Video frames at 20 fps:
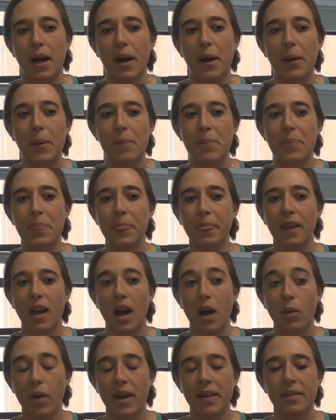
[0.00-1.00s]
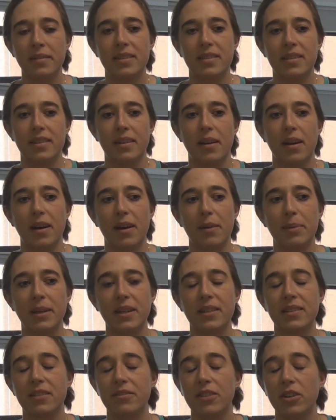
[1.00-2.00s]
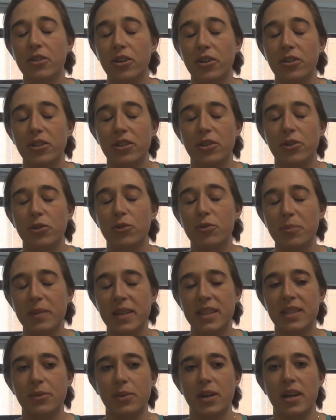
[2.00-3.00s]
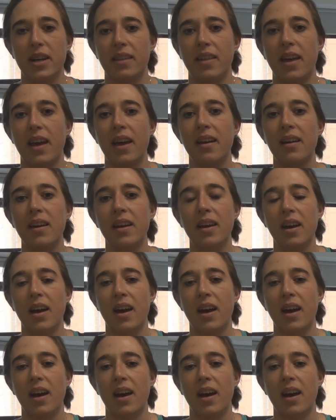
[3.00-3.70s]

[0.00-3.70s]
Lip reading: I went because I felt God had called me to work there,